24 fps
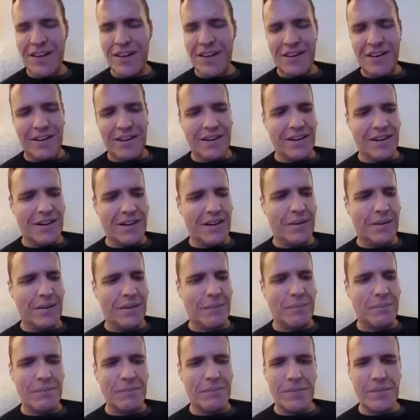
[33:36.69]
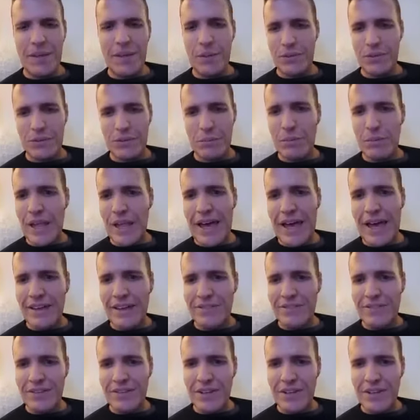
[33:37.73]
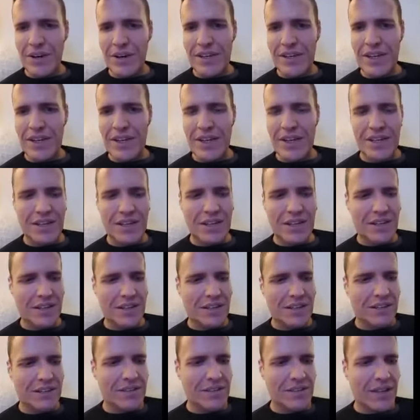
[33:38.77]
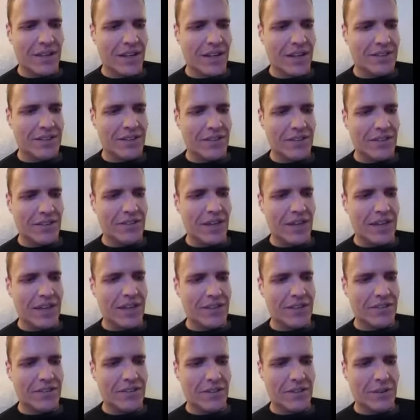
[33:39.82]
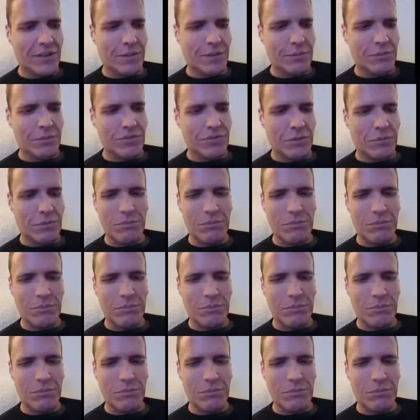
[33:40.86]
It was a blast. I got to take in some